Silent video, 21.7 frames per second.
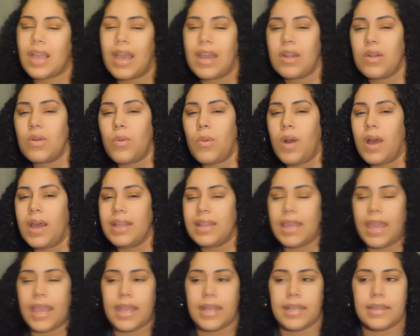kind of want
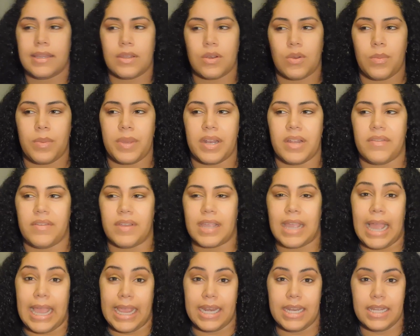like a little bit of a
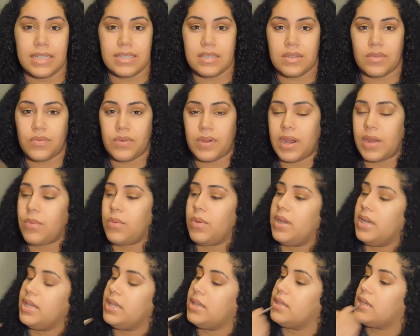guidance of where I
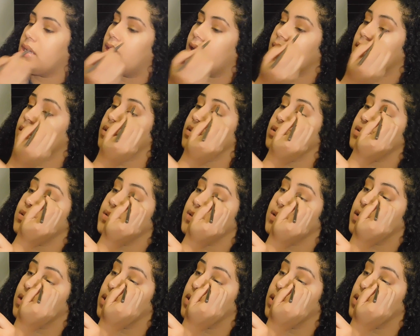wanted the colors.